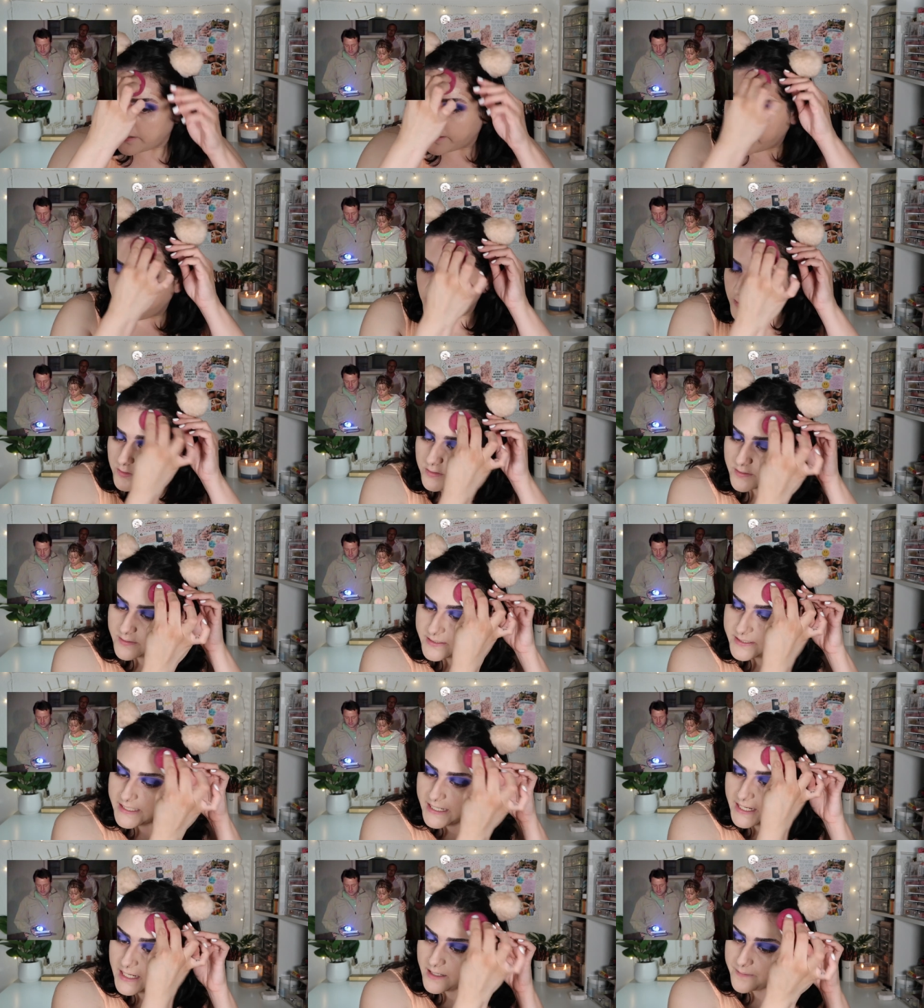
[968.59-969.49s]
They also
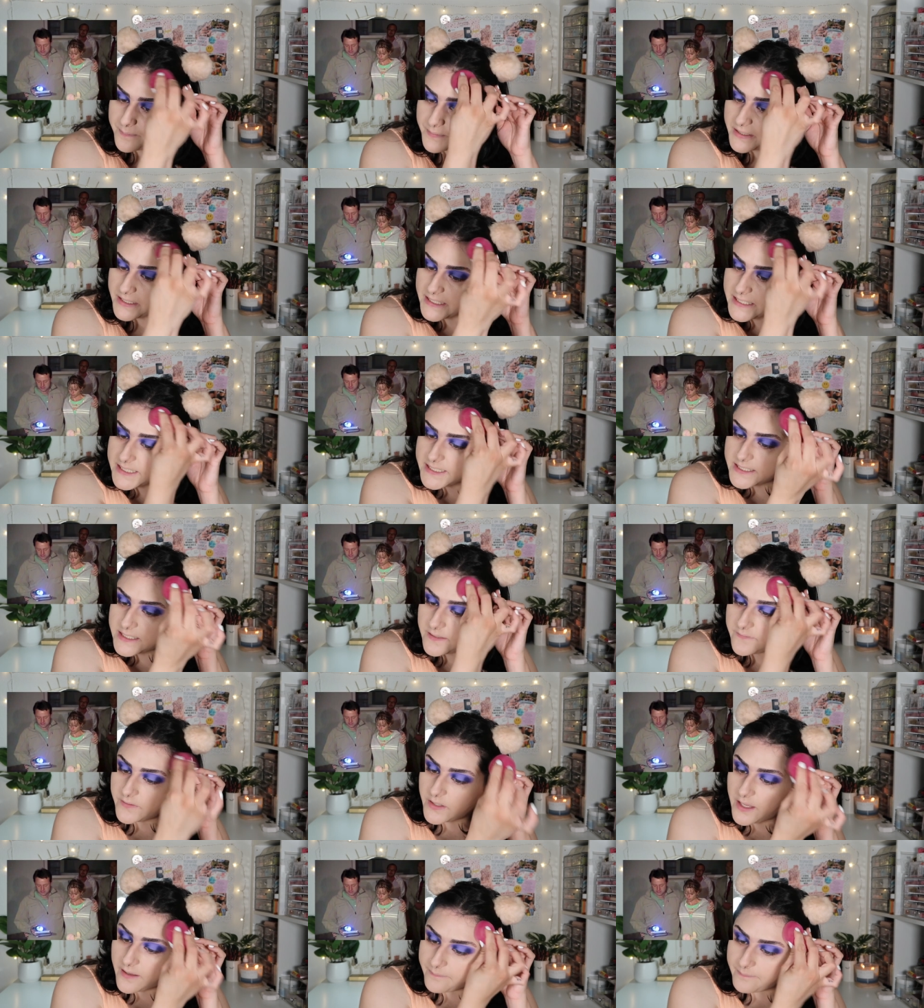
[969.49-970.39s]
said, please,
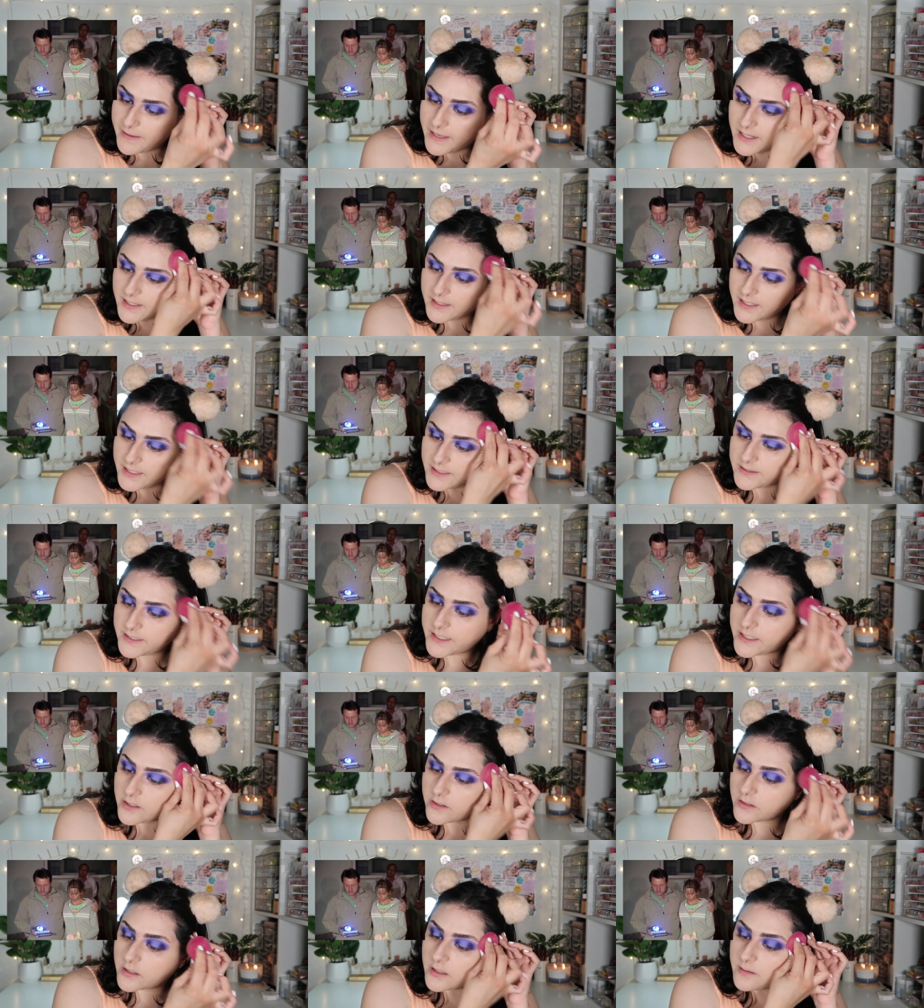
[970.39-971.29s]
if you have Madeleine,
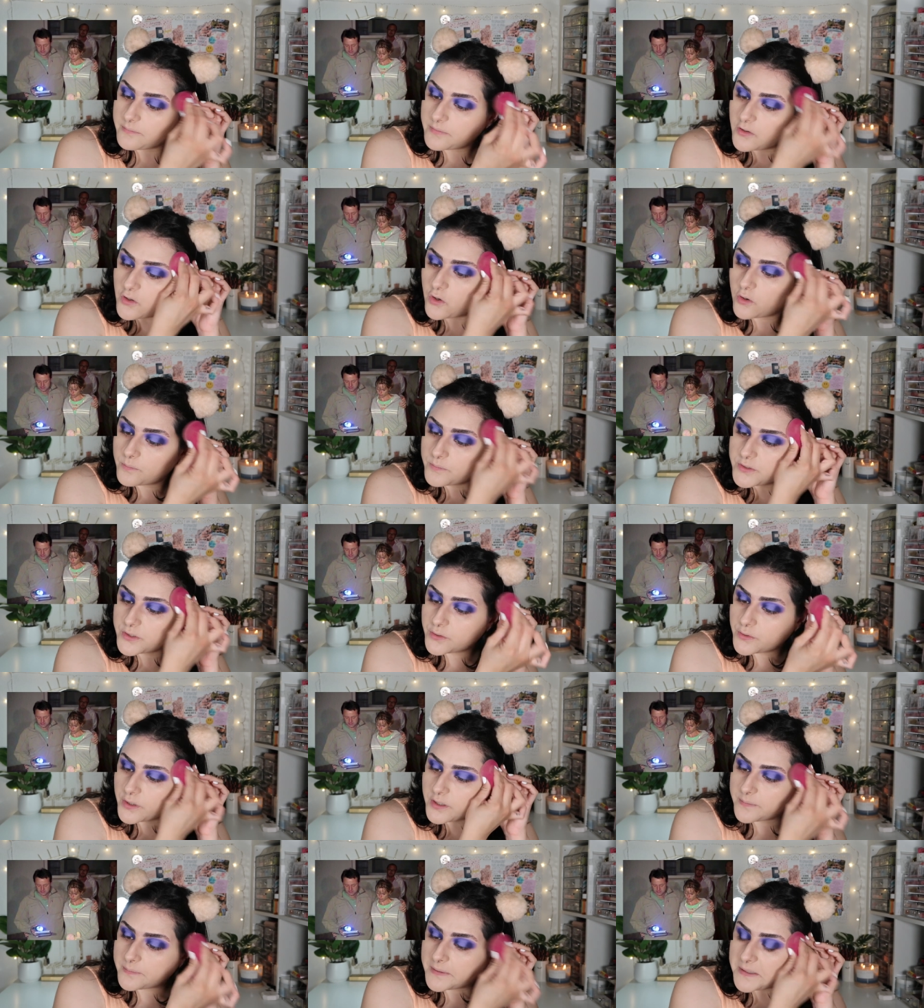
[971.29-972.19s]
let her come home to
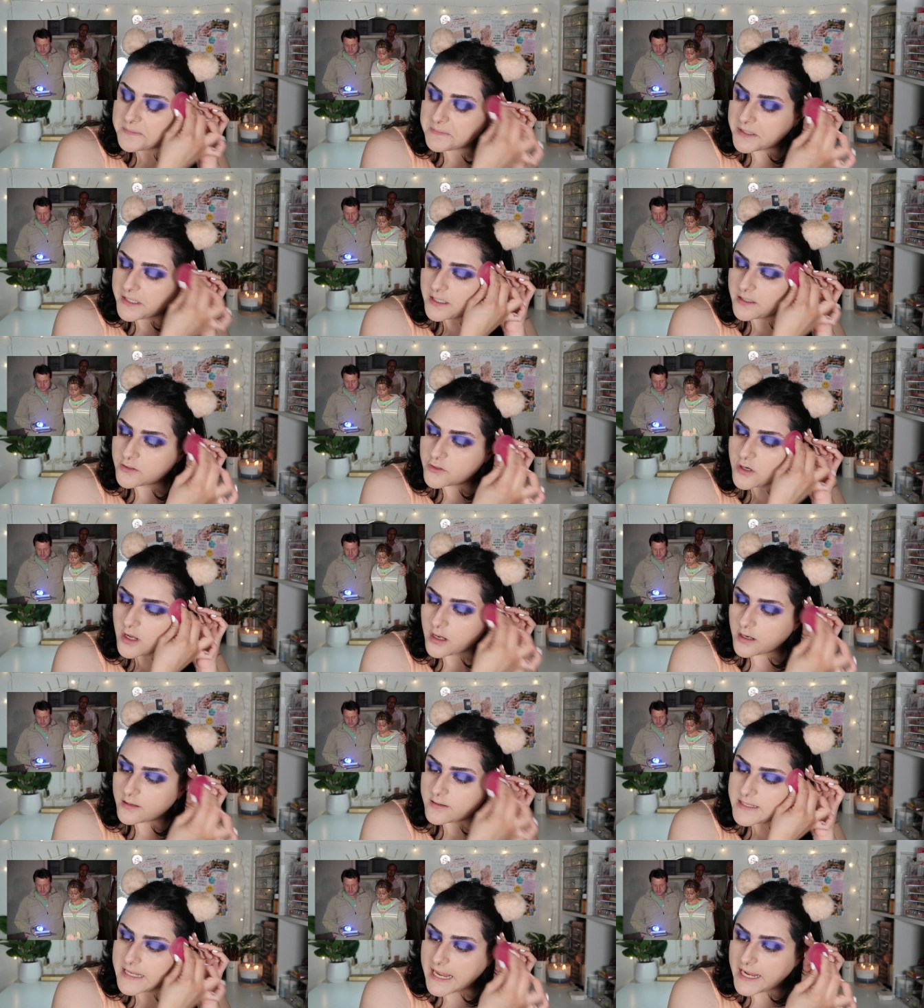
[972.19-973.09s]
her mommy,
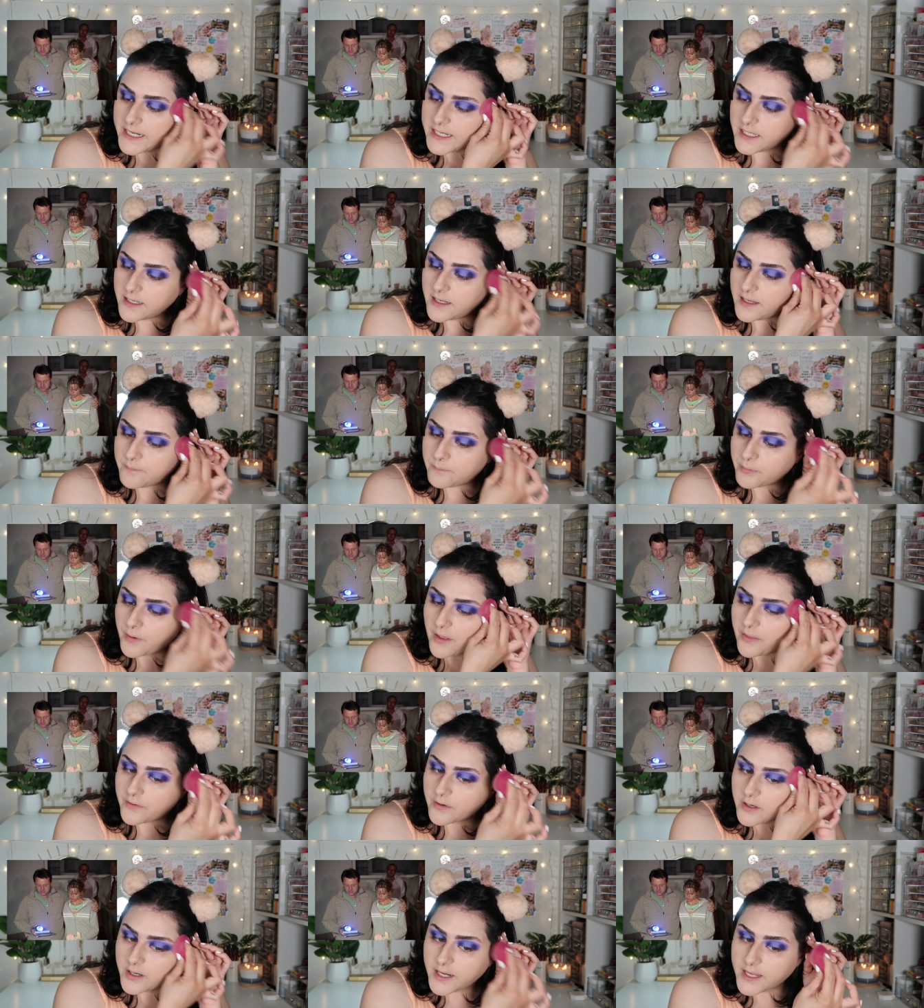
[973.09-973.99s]
daddy,
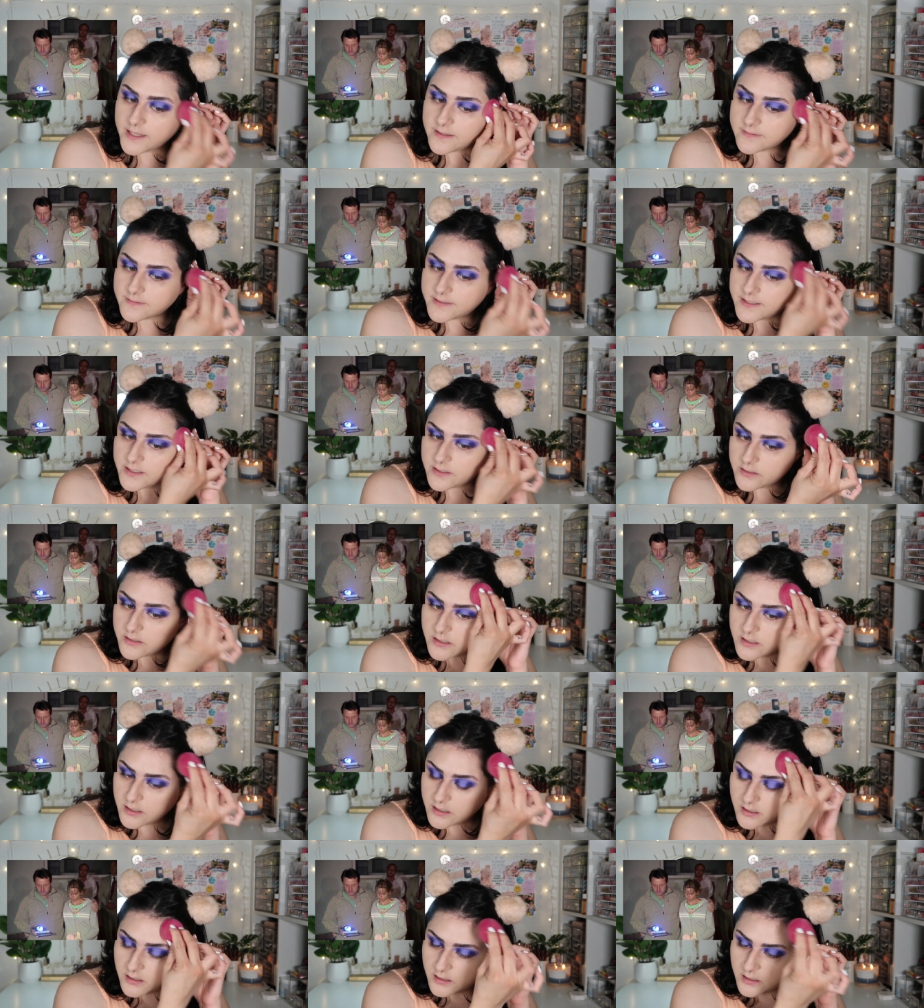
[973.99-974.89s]
brother, and
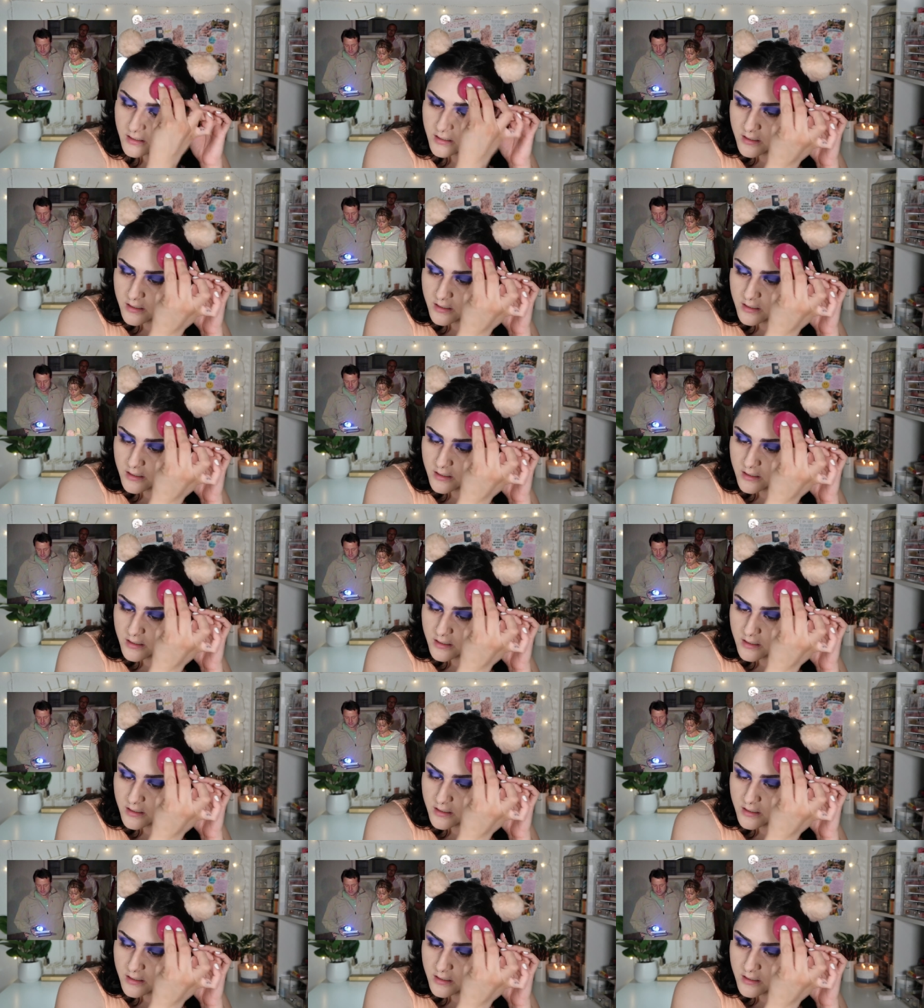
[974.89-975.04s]
sister.